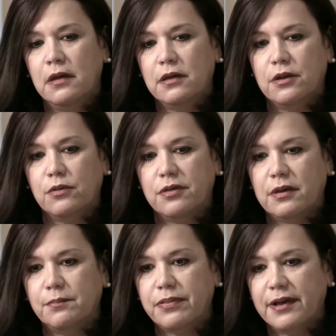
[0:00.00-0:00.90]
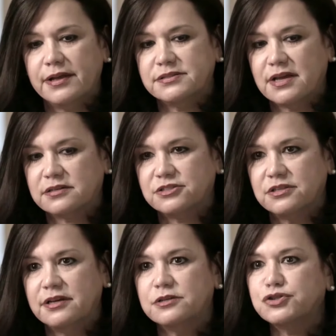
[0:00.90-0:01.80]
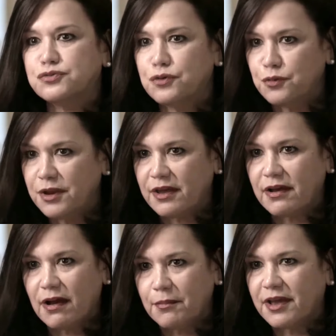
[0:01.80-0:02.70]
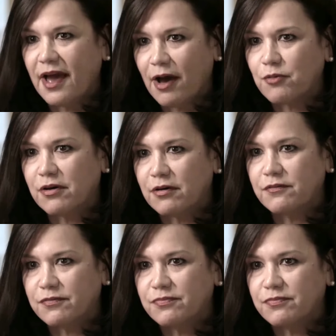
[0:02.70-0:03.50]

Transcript: the implants actually extruding, coming out of